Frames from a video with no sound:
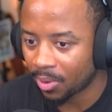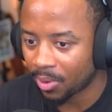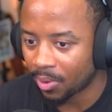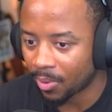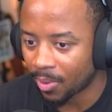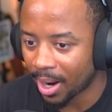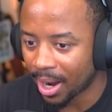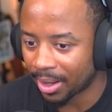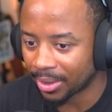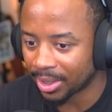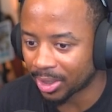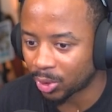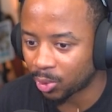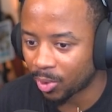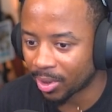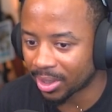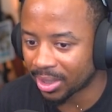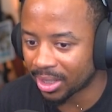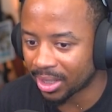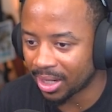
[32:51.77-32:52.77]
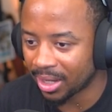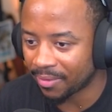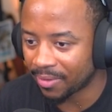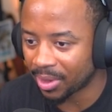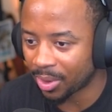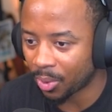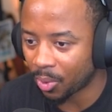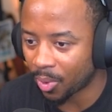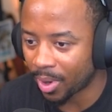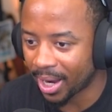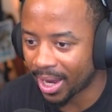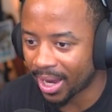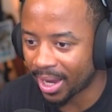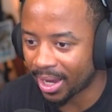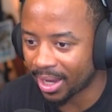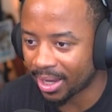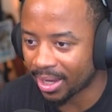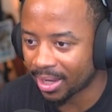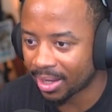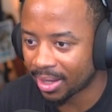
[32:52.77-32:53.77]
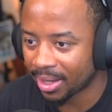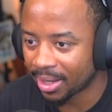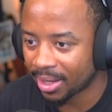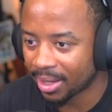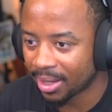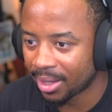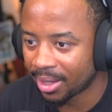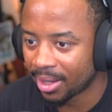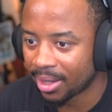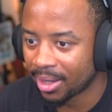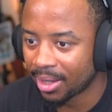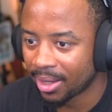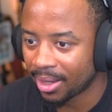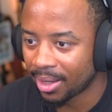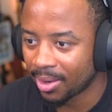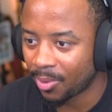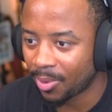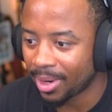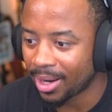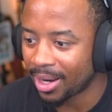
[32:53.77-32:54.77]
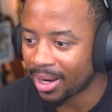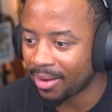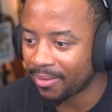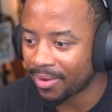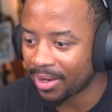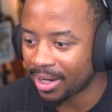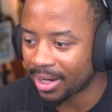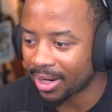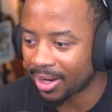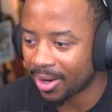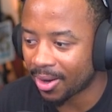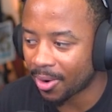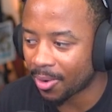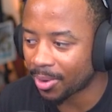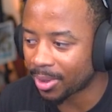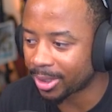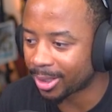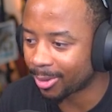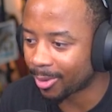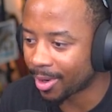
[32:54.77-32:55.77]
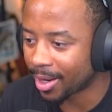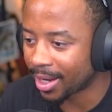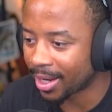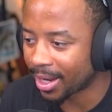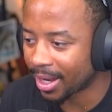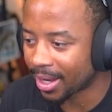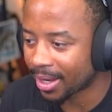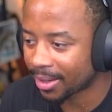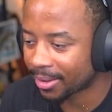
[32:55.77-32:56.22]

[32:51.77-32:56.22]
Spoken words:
Wow, this wasn't even the way. We didn't even need to go this way.